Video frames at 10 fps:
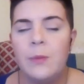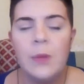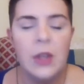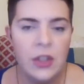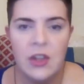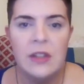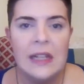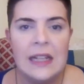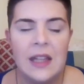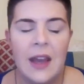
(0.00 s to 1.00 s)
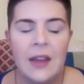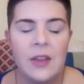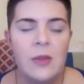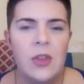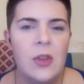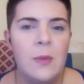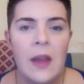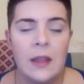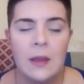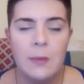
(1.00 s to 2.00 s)
But you don't need that. You
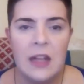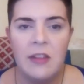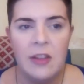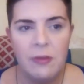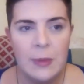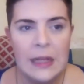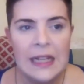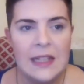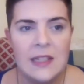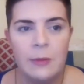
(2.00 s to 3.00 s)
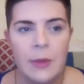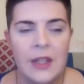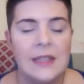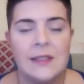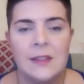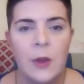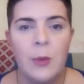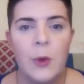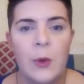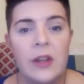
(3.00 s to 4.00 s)
might benefit from it later, but it's not
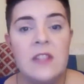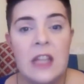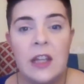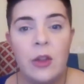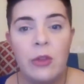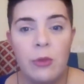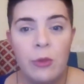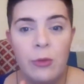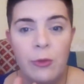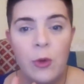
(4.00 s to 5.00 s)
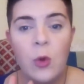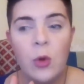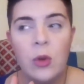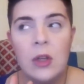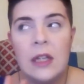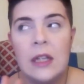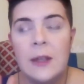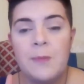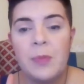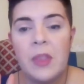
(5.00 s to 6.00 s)
important. I've taken you through 4
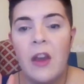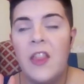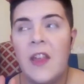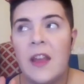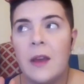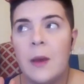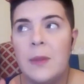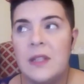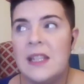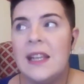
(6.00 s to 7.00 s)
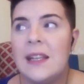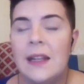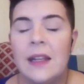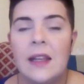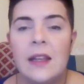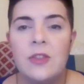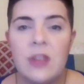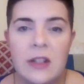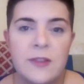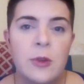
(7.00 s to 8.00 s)
that I think are particularly
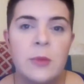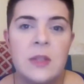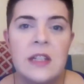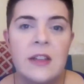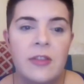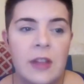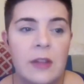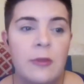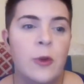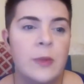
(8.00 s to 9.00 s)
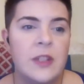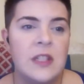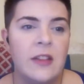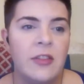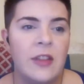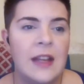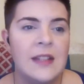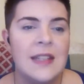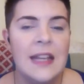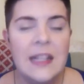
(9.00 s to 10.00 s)
transformative, informative,
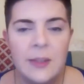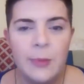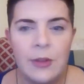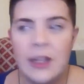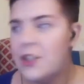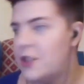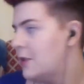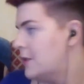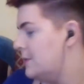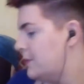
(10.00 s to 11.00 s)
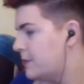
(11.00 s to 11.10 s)
and inspirational.